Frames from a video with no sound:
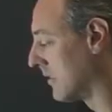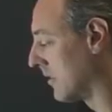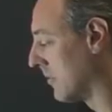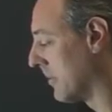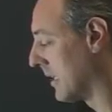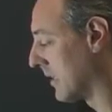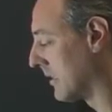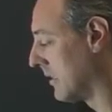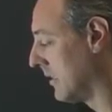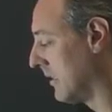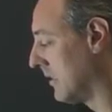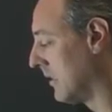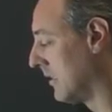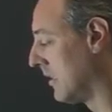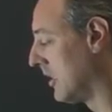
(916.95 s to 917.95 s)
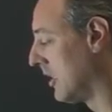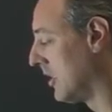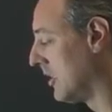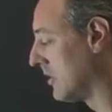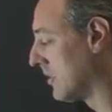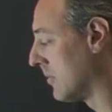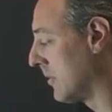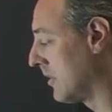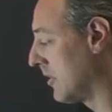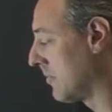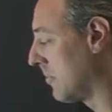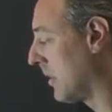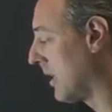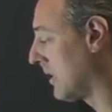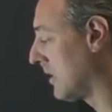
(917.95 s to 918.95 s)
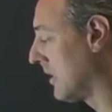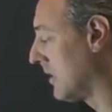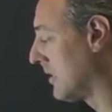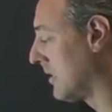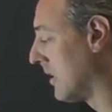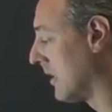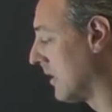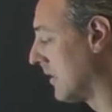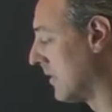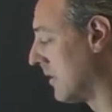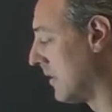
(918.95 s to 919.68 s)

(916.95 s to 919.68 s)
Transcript: go back to here. So what this plot is here